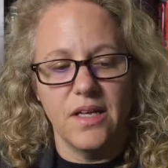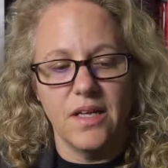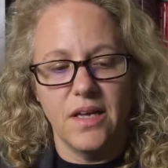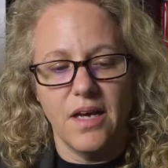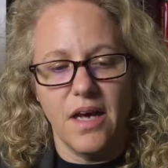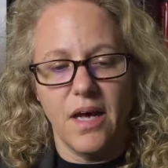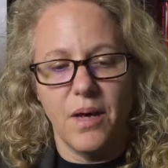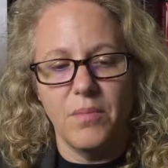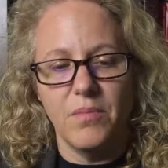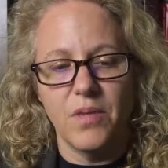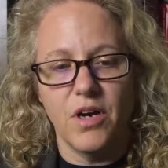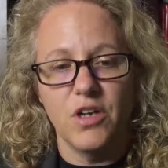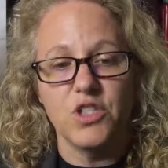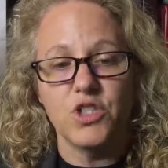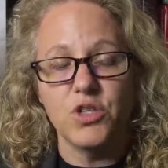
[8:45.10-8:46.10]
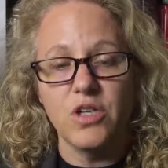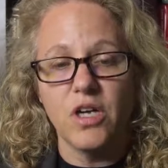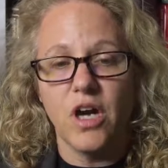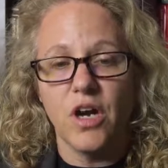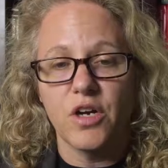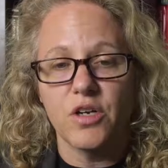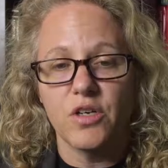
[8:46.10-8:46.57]
our journal
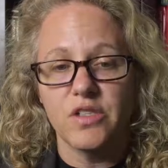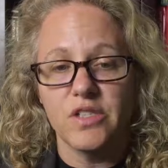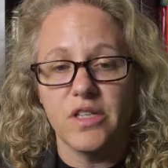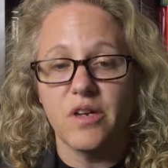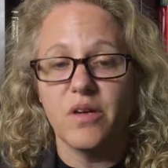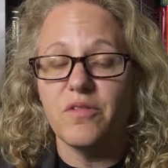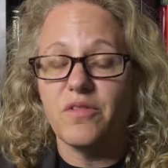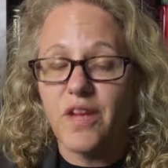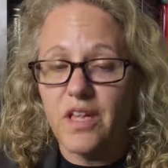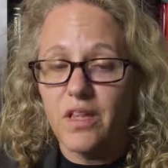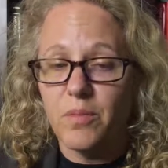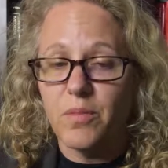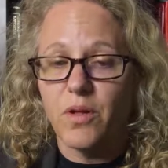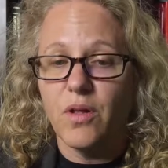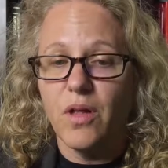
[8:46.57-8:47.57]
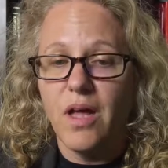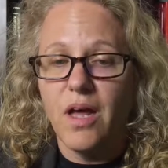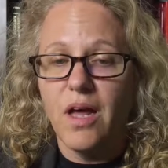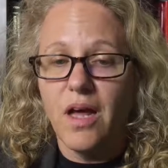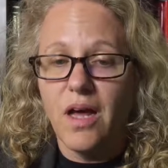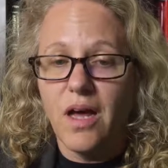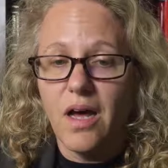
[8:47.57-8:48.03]
articles that are available
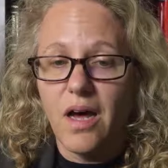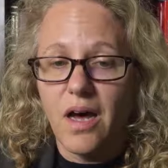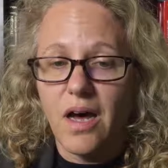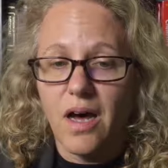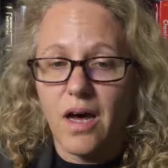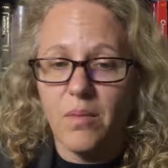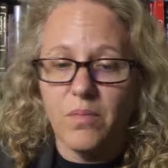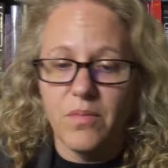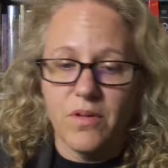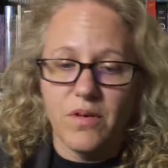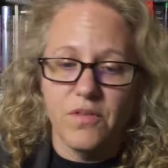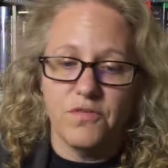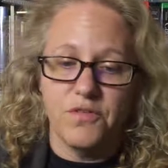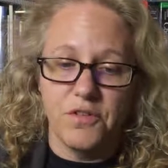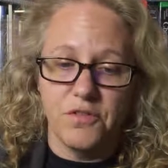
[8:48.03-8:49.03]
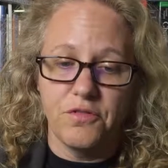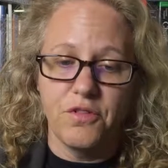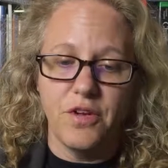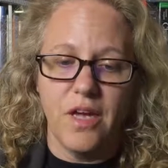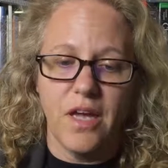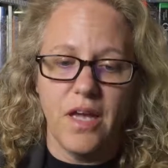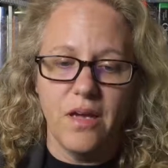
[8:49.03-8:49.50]
for
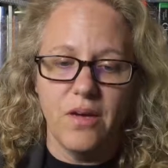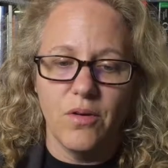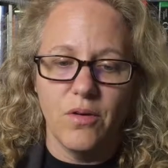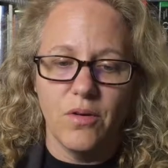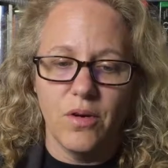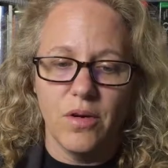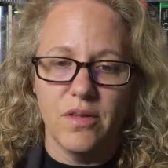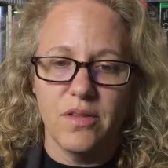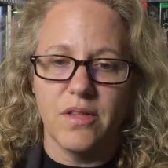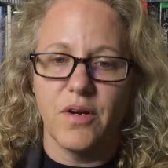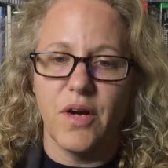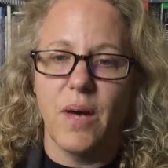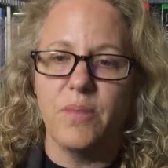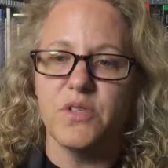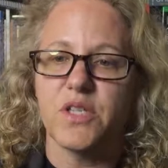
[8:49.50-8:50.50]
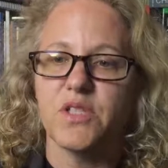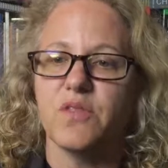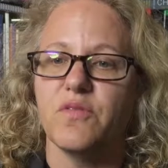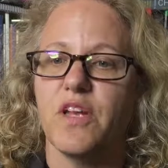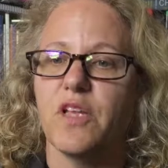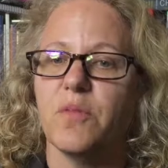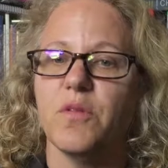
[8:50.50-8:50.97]
free, or their abstracts are
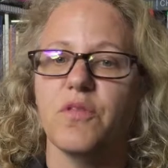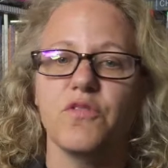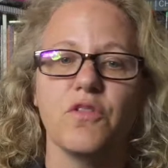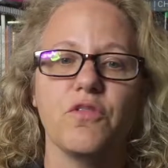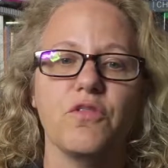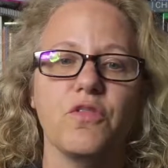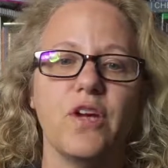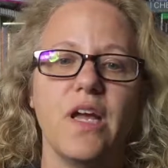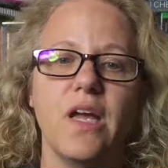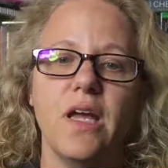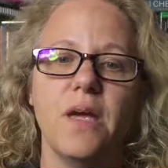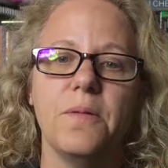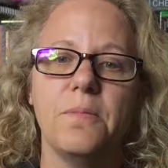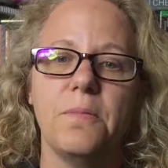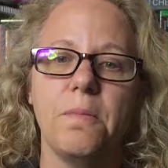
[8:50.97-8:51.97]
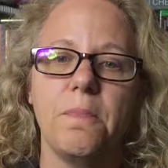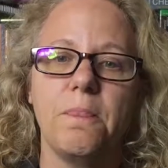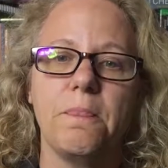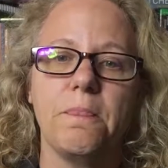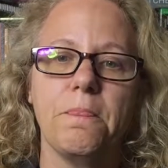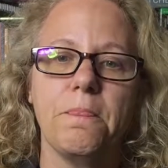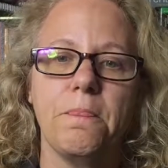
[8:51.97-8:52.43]
available for free
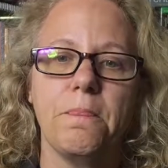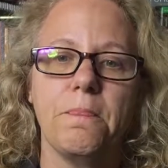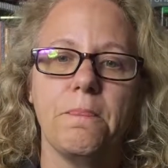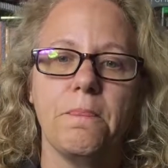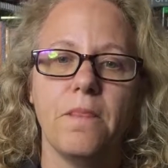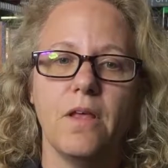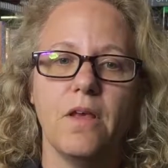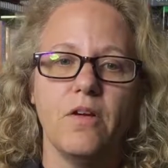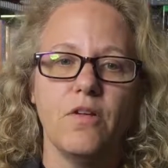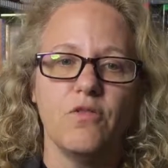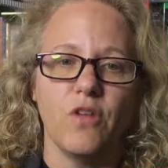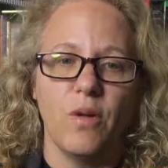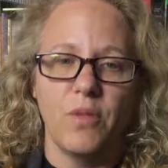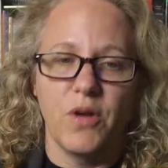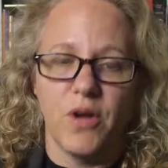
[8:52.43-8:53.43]
from your